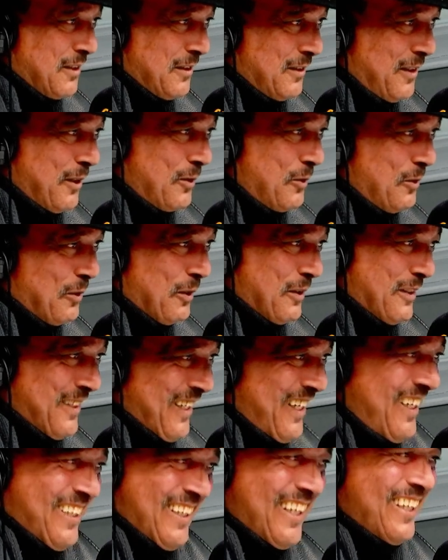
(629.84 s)
they call
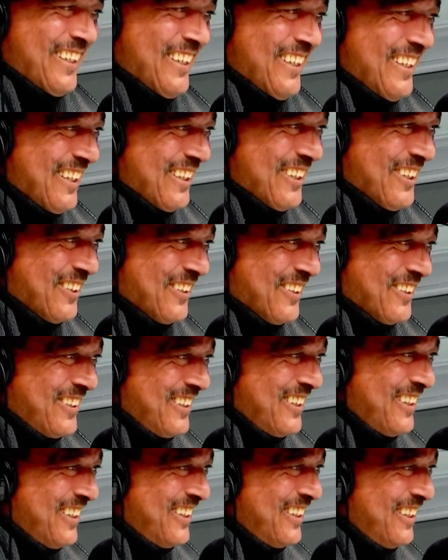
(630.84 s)
them. You
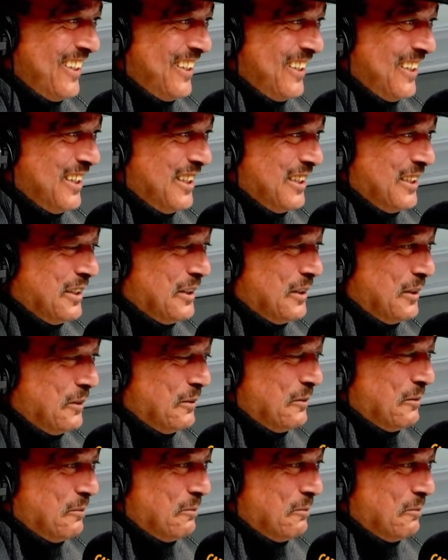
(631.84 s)
know? Yeah,